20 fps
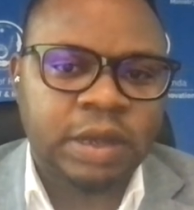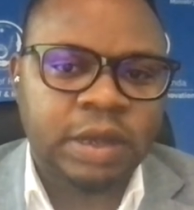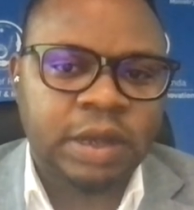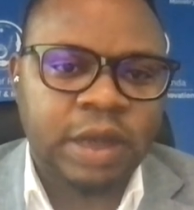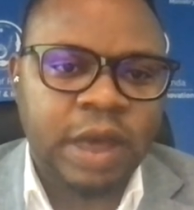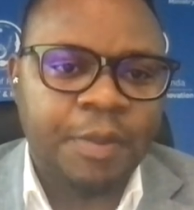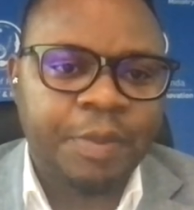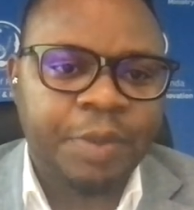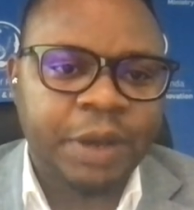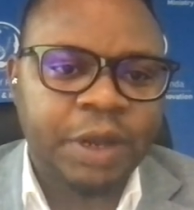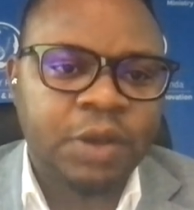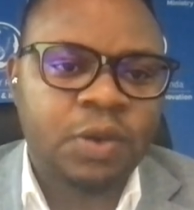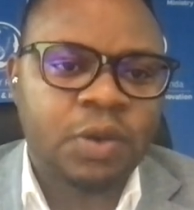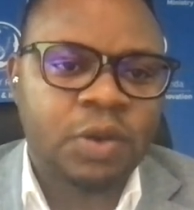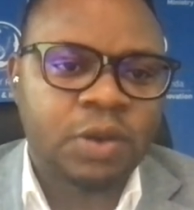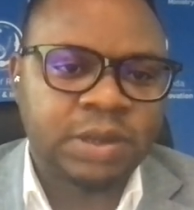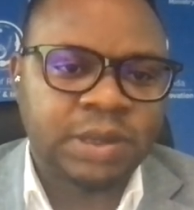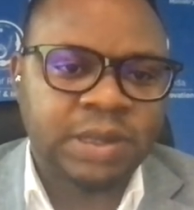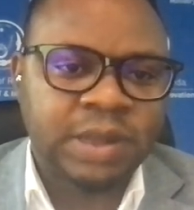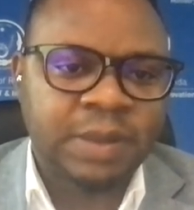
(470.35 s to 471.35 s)
company
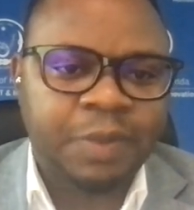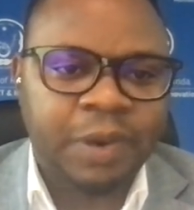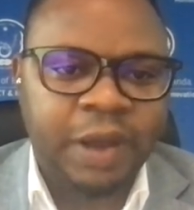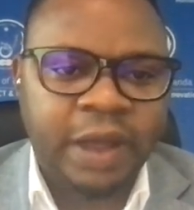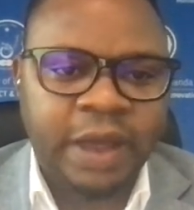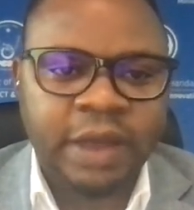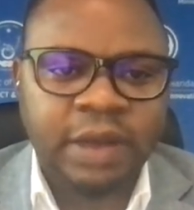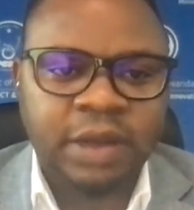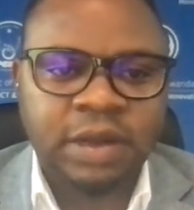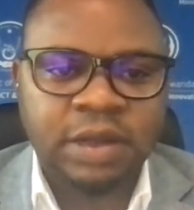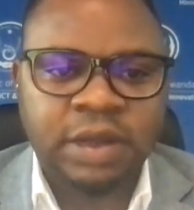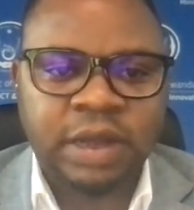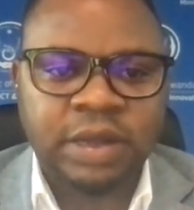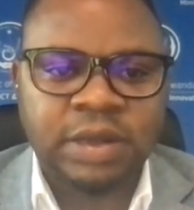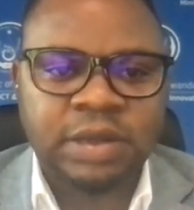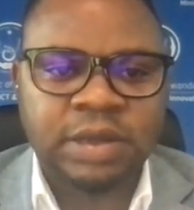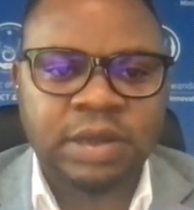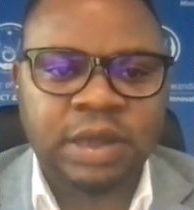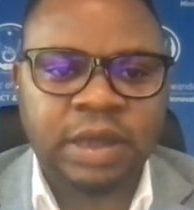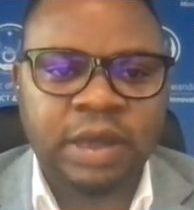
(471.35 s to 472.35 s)
called Zipline
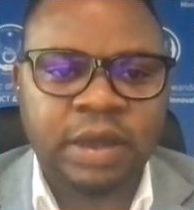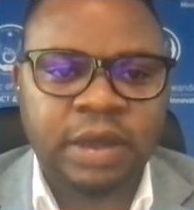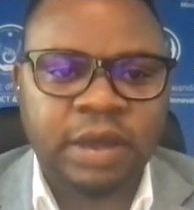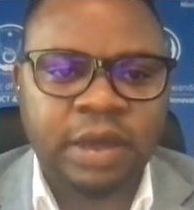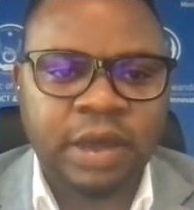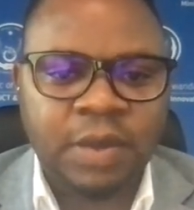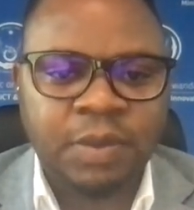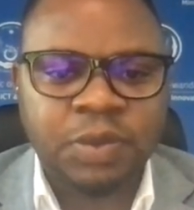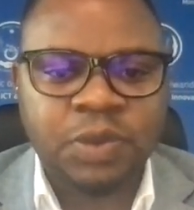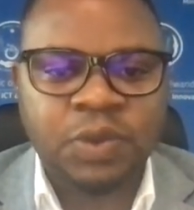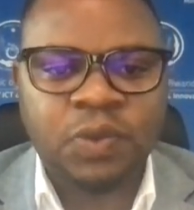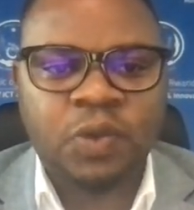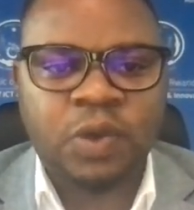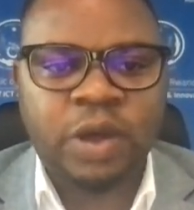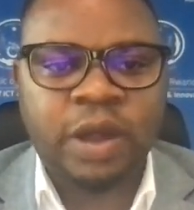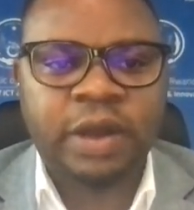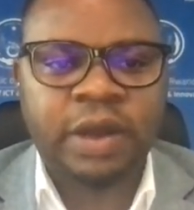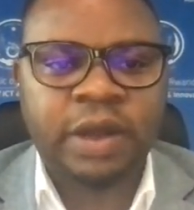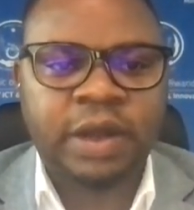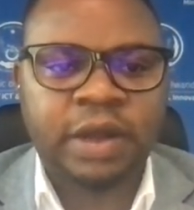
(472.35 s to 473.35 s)
that came to
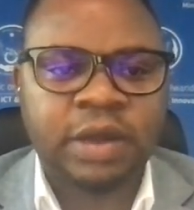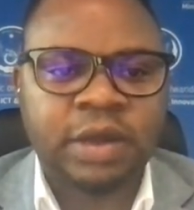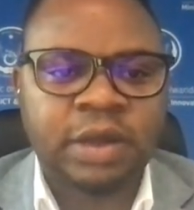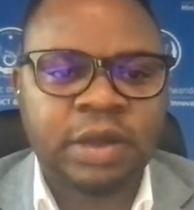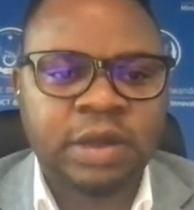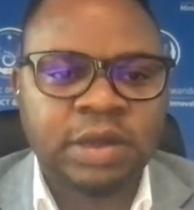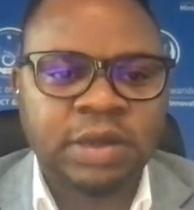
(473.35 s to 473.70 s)
Rwanda,